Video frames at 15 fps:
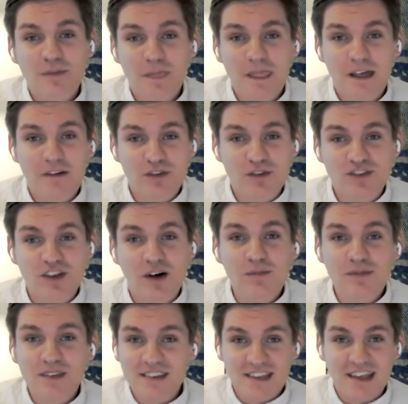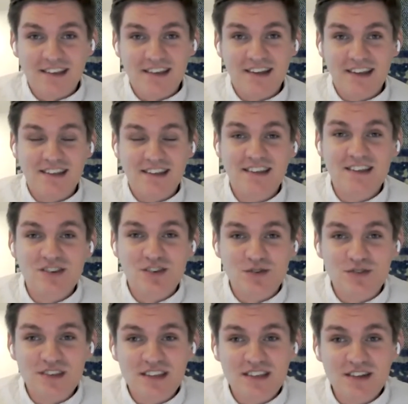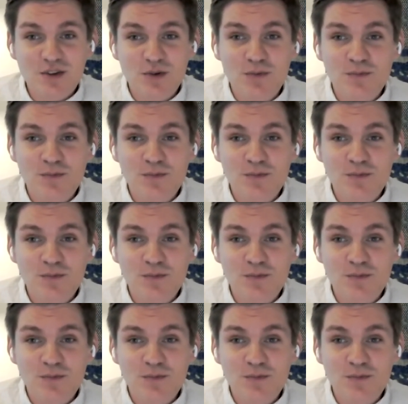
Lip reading: and for some, discussing these issues is new.